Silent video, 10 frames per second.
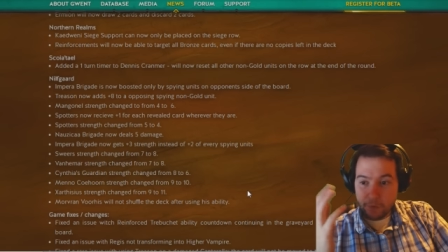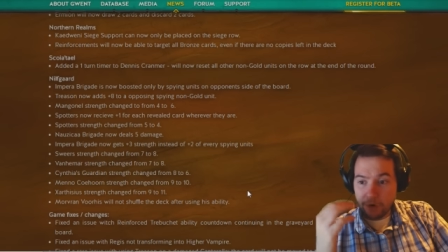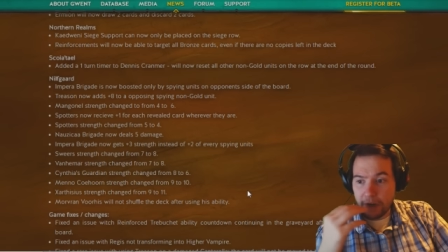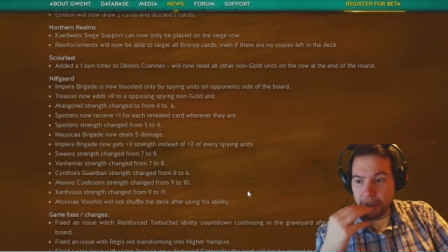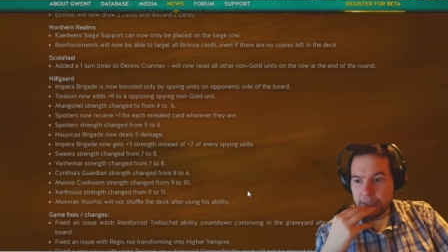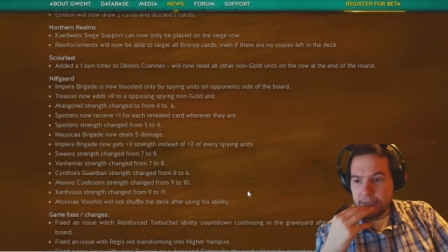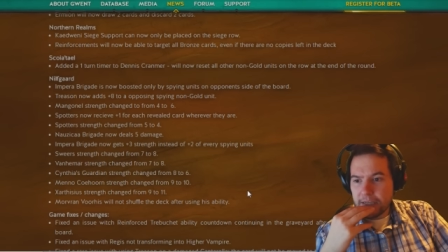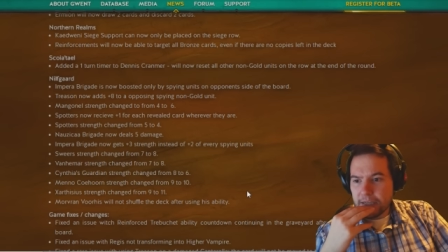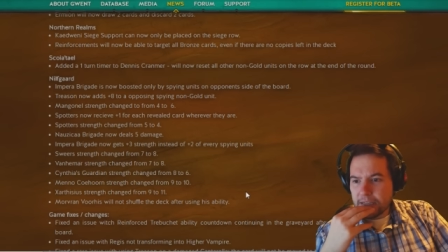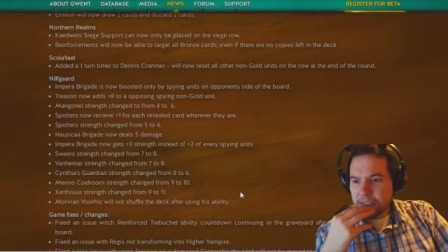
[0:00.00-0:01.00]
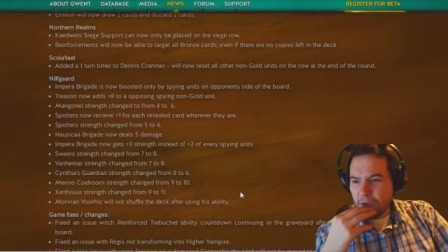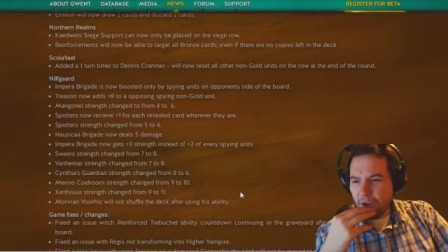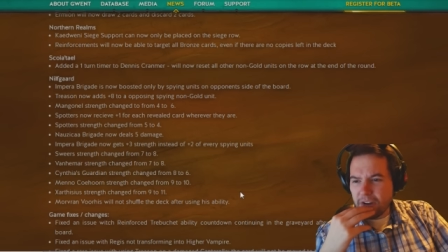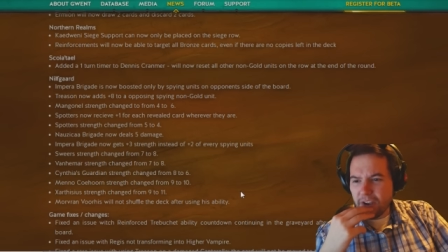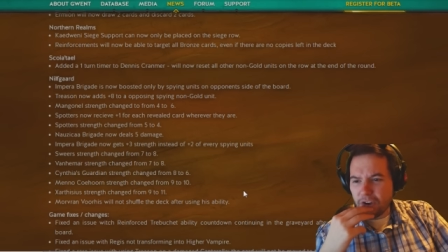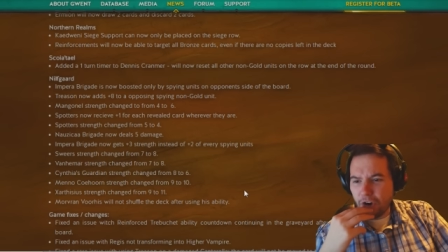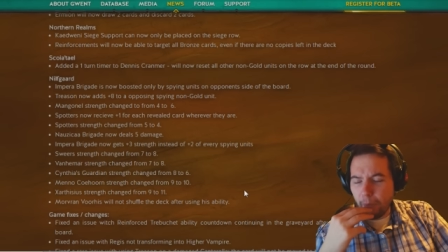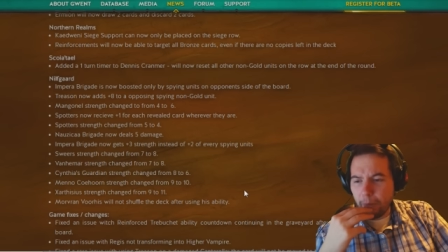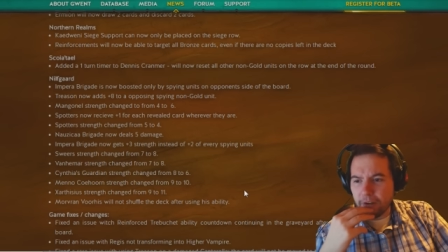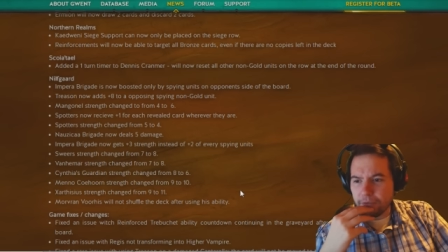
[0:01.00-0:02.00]
Alright, so only a
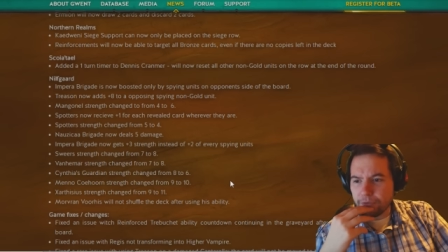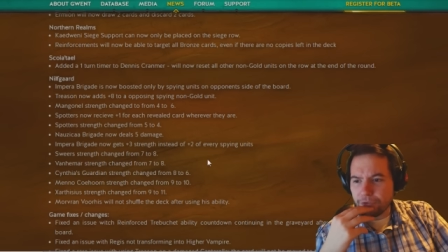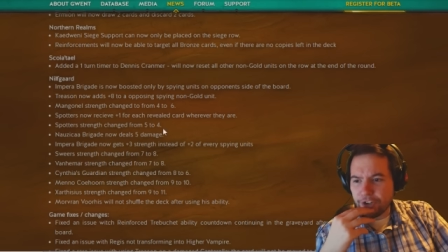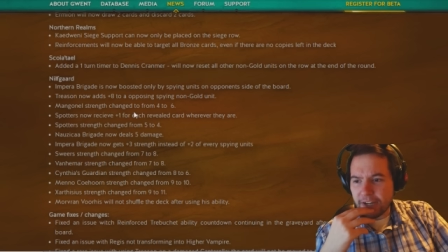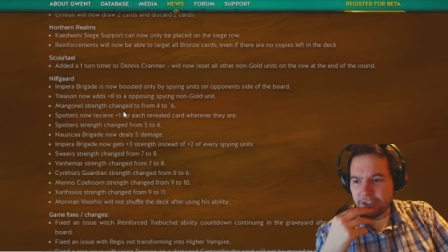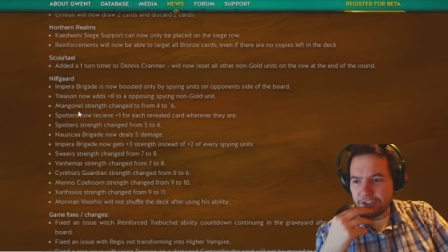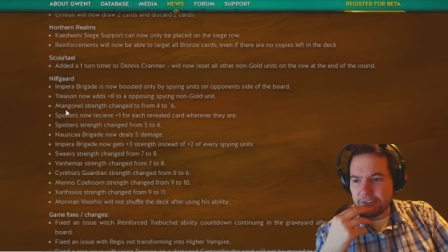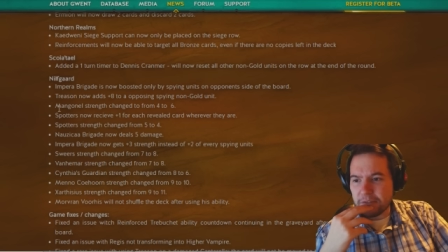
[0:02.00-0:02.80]
couple of changes.